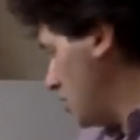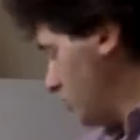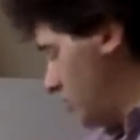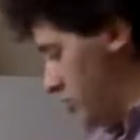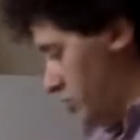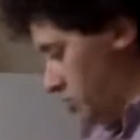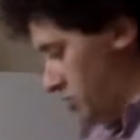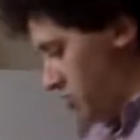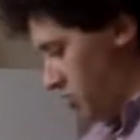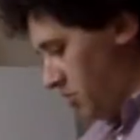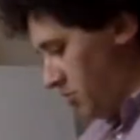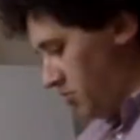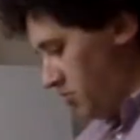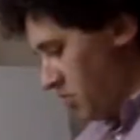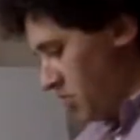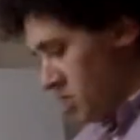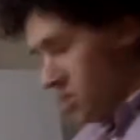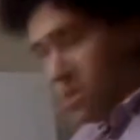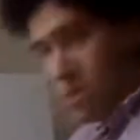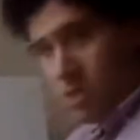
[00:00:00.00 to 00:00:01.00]
and which is to
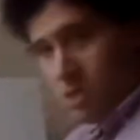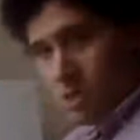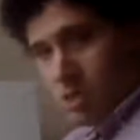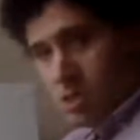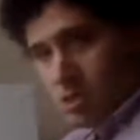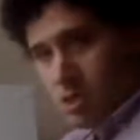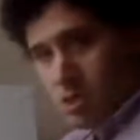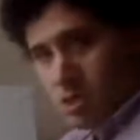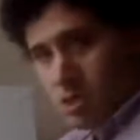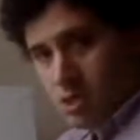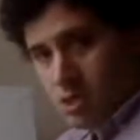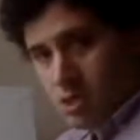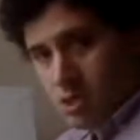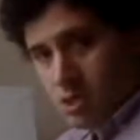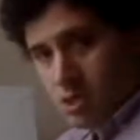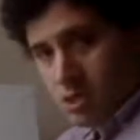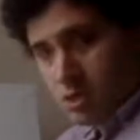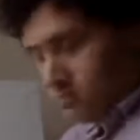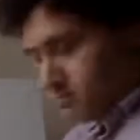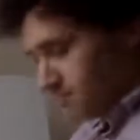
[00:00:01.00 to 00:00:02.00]
B?
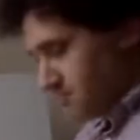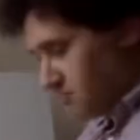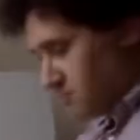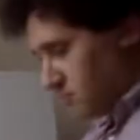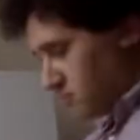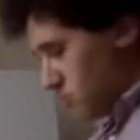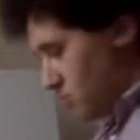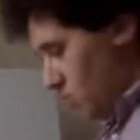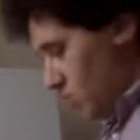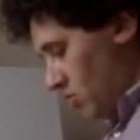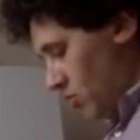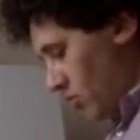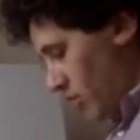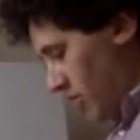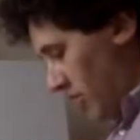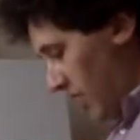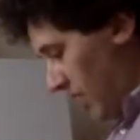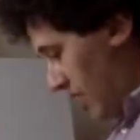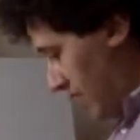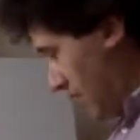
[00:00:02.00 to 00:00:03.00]

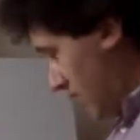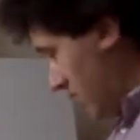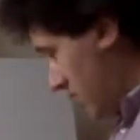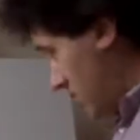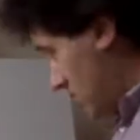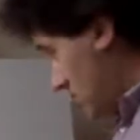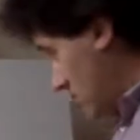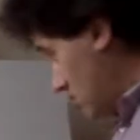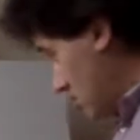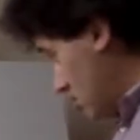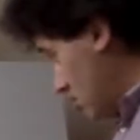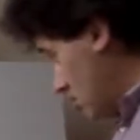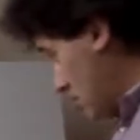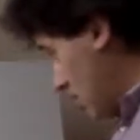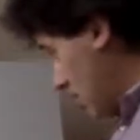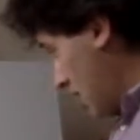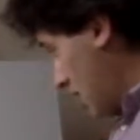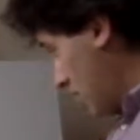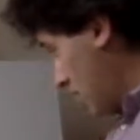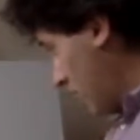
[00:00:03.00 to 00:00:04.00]
Well,
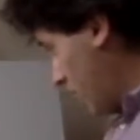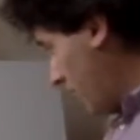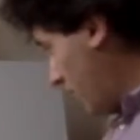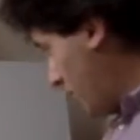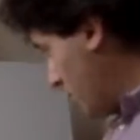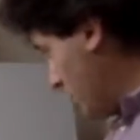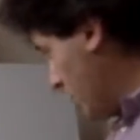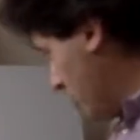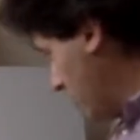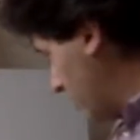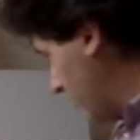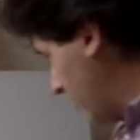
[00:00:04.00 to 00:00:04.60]
I will follow the